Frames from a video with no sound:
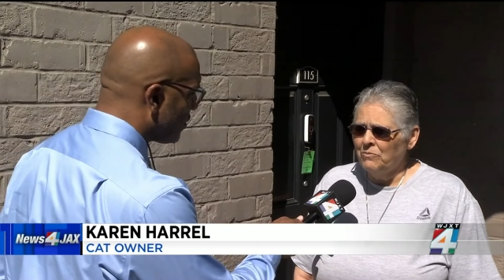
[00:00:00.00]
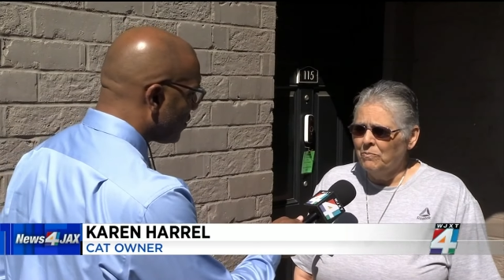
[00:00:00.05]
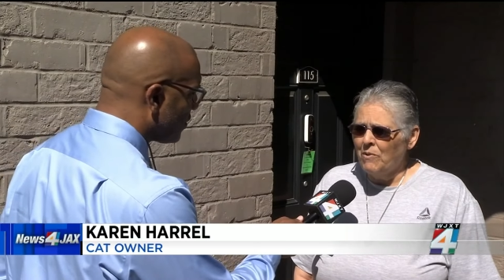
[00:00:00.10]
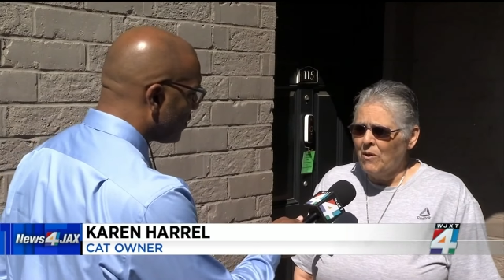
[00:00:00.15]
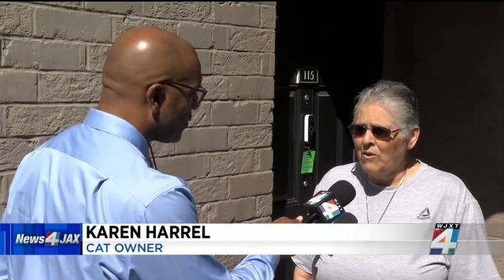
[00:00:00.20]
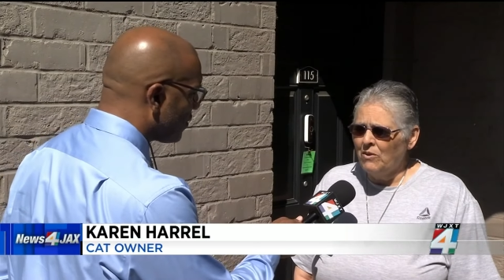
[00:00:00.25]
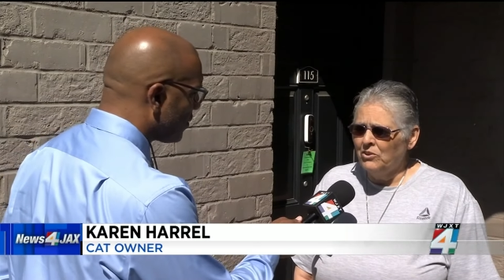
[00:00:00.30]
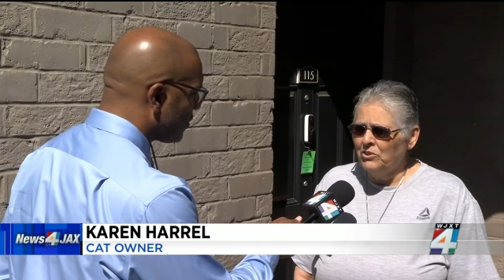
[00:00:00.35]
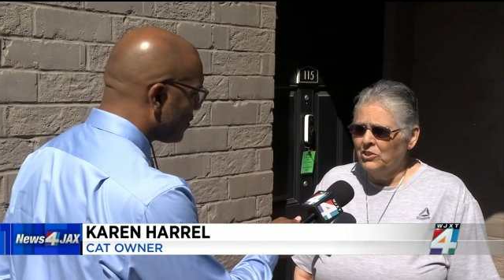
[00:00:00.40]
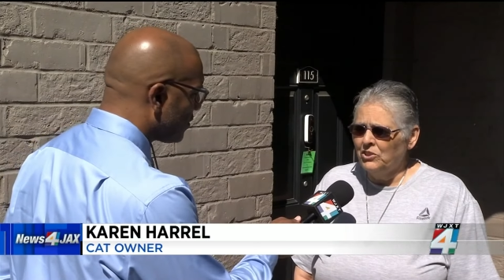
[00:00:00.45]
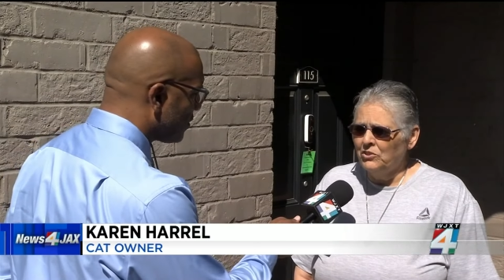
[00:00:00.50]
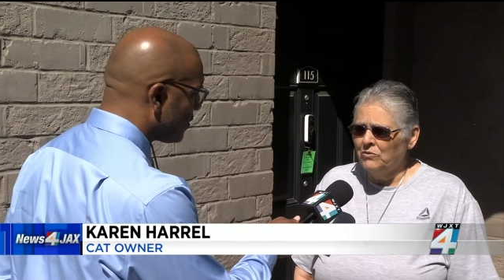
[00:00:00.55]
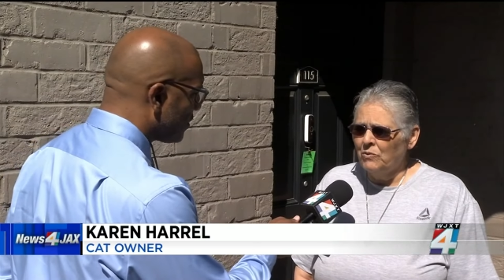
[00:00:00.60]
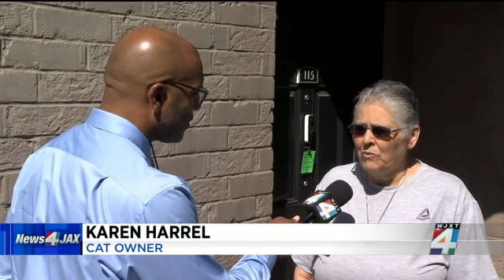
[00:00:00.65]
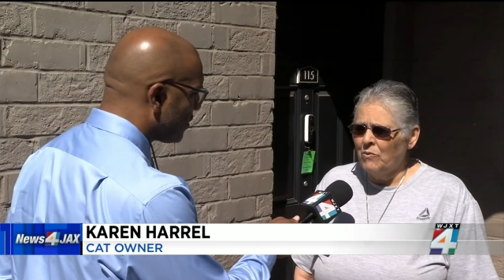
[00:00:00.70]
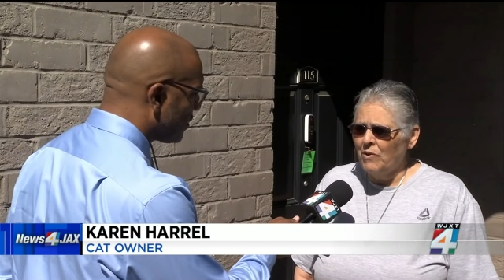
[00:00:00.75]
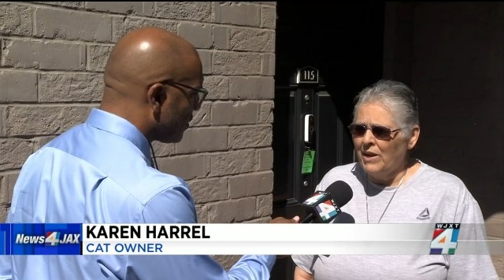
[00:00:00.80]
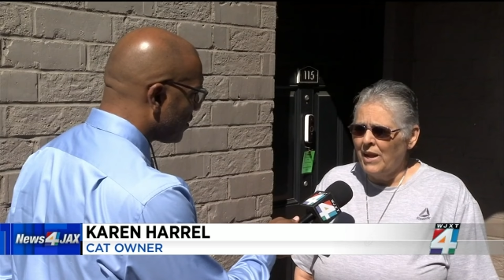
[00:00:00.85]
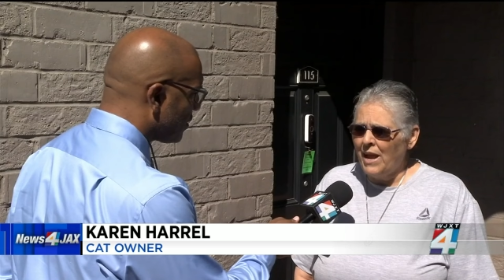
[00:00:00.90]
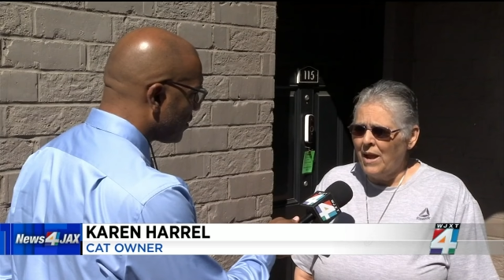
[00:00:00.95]
apologies for
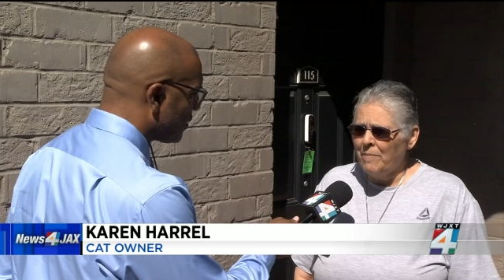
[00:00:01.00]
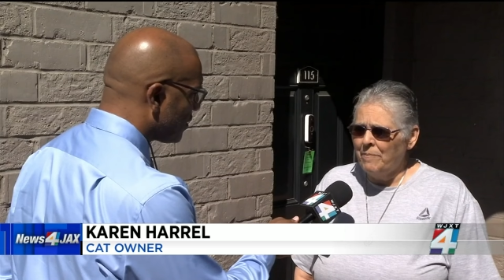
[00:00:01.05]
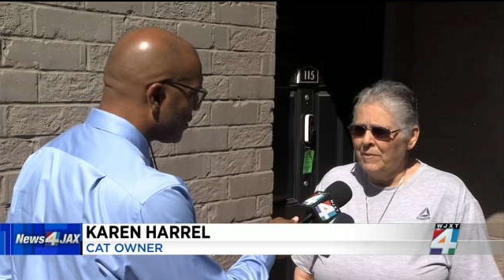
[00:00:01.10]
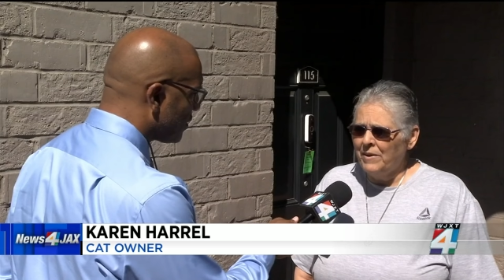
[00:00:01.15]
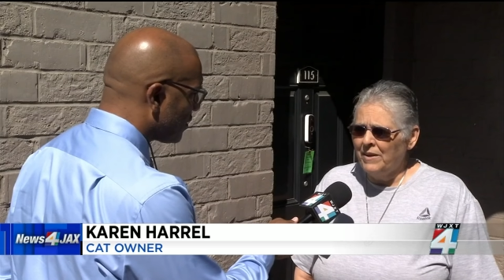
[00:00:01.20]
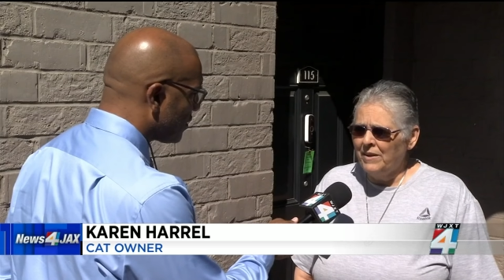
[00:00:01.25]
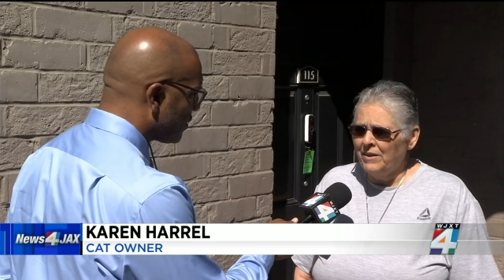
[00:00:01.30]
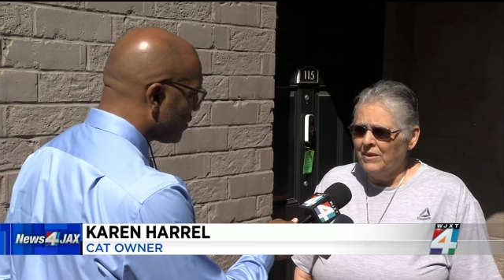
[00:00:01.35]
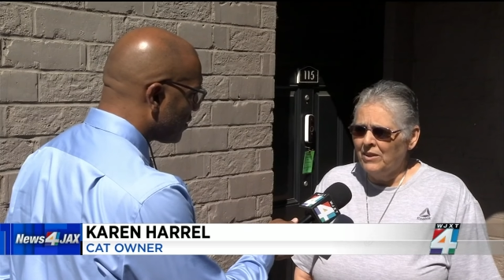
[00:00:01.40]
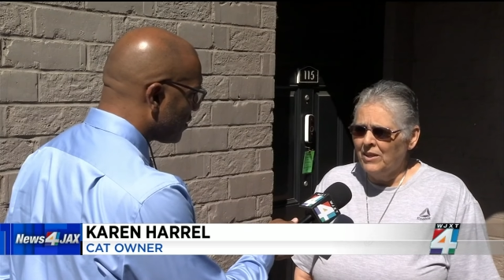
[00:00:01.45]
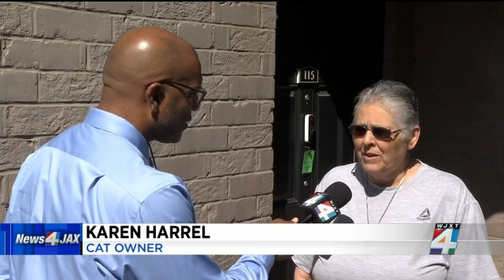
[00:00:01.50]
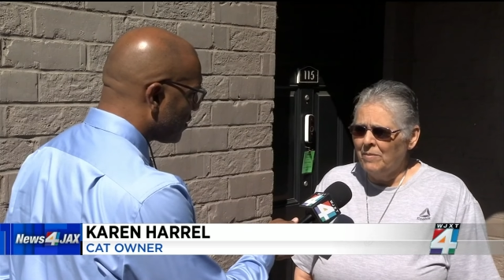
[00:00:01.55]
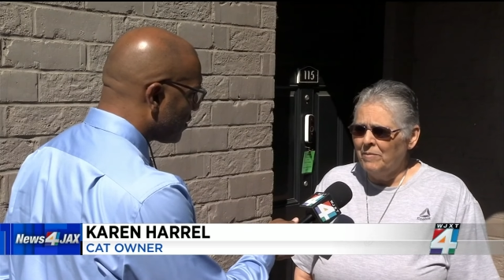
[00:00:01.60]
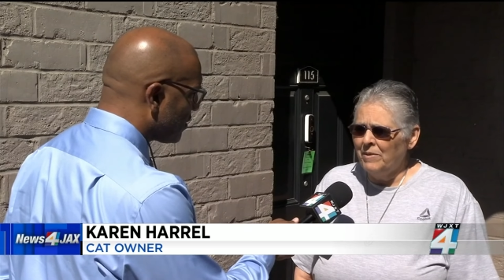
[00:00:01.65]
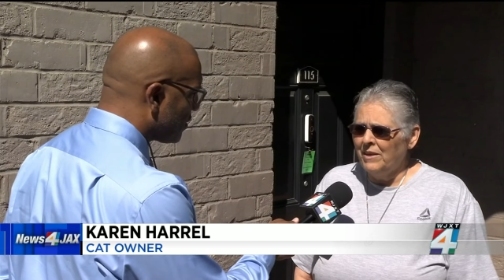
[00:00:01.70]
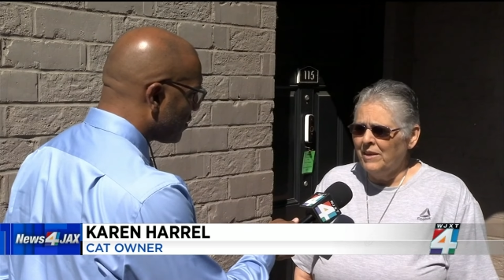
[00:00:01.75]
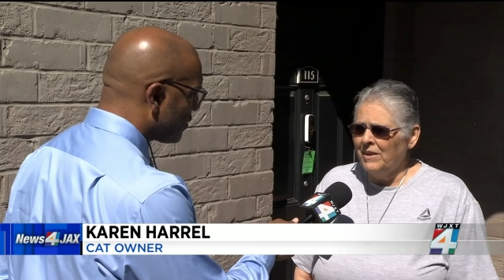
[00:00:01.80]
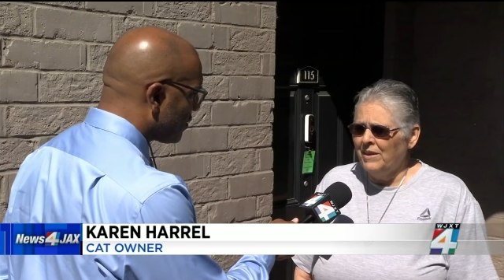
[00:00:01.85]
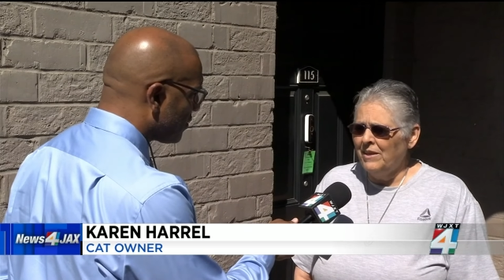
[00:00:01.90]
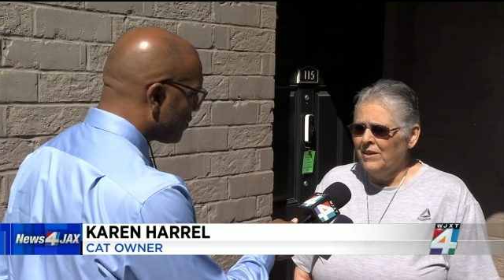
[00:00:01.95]
what happened and claimed
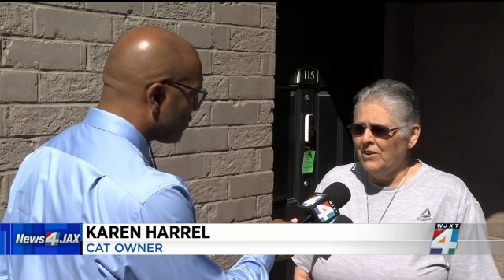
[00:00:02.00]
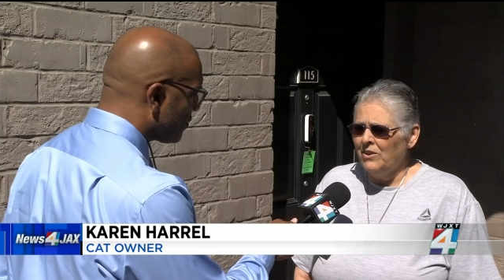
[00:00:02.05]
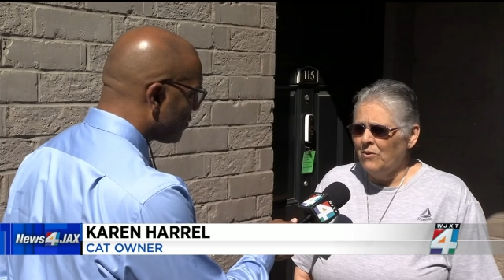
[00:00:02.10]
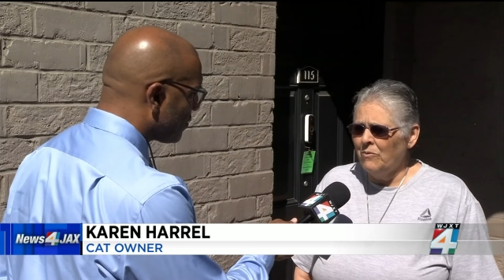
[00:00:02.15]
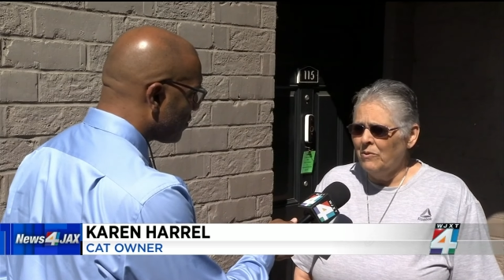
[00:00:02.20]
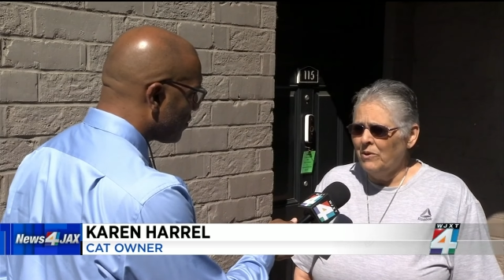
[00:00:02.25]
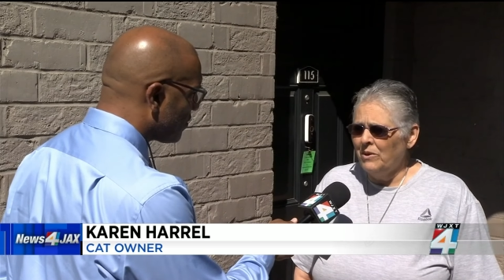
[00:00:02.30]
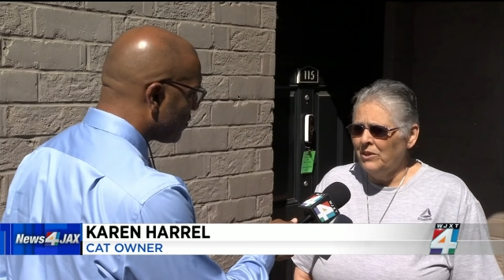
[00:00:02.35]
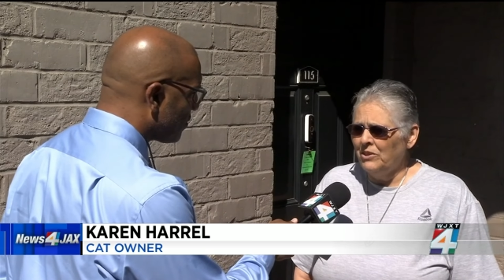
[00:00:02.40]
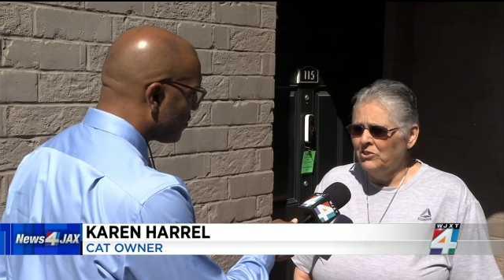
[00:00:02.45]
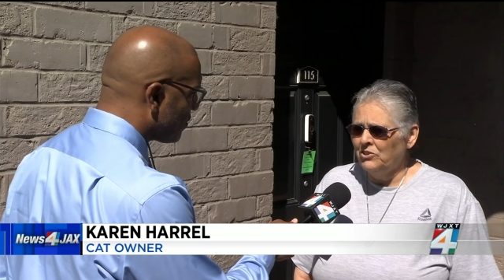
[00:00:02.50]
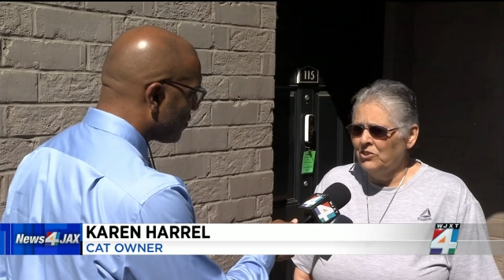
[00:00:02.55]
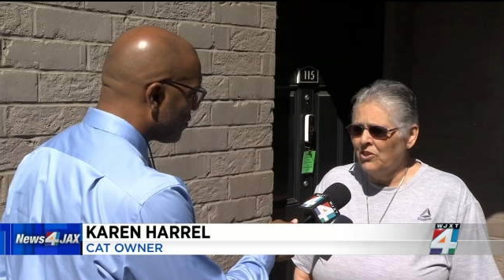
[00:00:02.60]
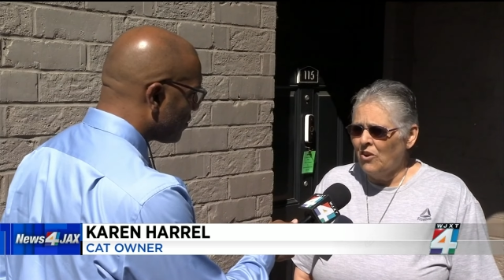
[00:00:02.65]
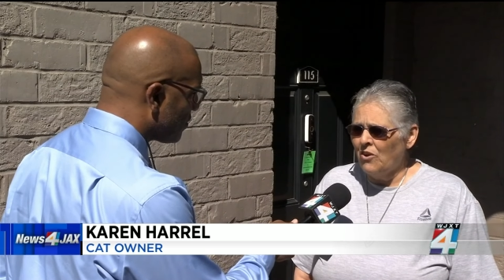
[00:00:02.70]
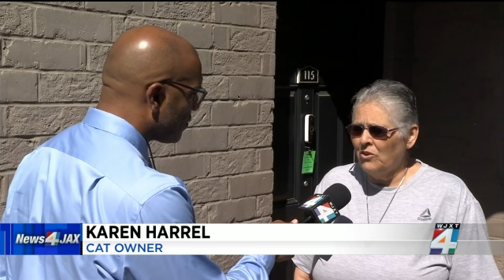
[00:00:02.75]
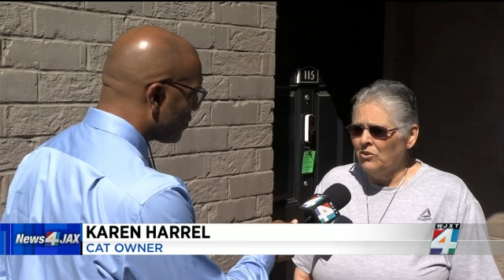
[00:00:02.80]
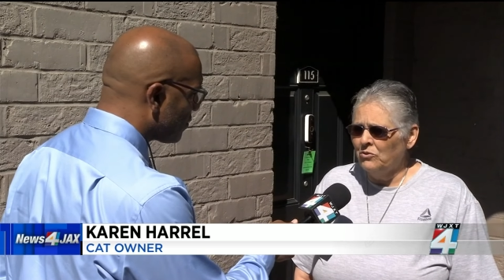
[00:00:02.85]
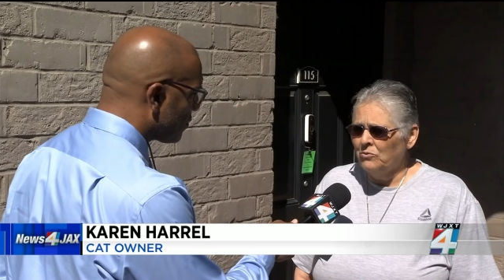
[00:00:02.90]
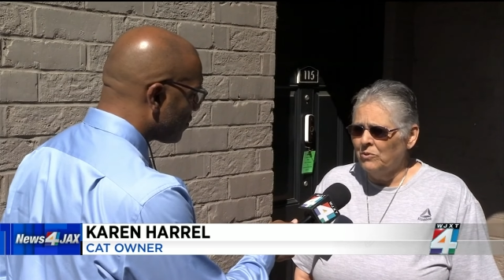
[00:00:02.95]
that he didn't know what his
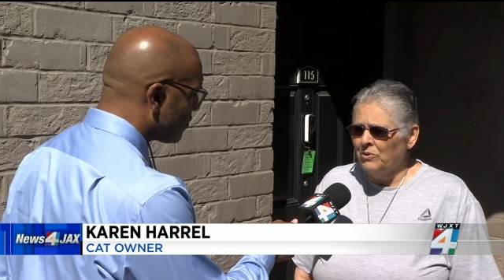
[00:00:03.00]
dogs